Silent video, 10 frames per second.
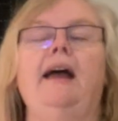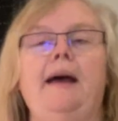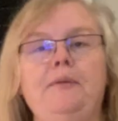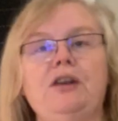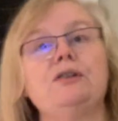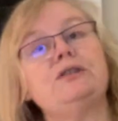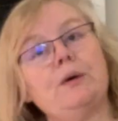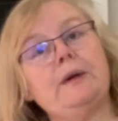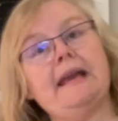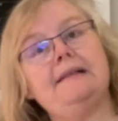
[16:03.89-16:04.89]
Epicure
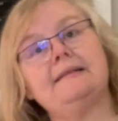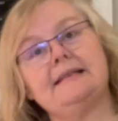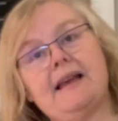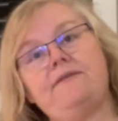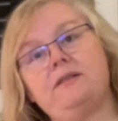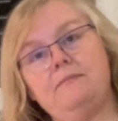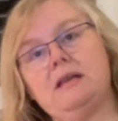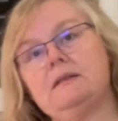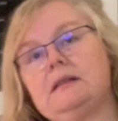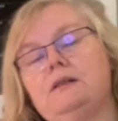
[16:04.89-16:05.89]
donates 7
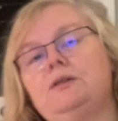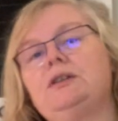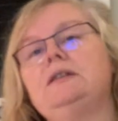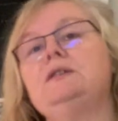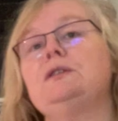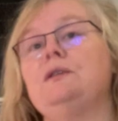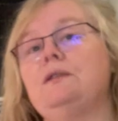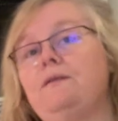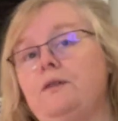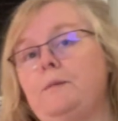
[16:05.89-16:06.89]
meal solutions to
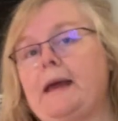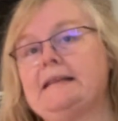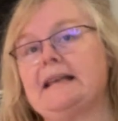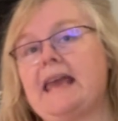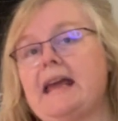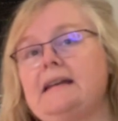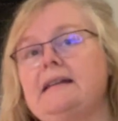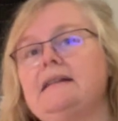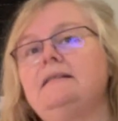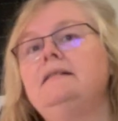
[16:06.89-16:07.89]
the food banks of
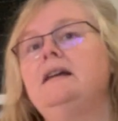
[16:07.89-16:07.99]
Canada.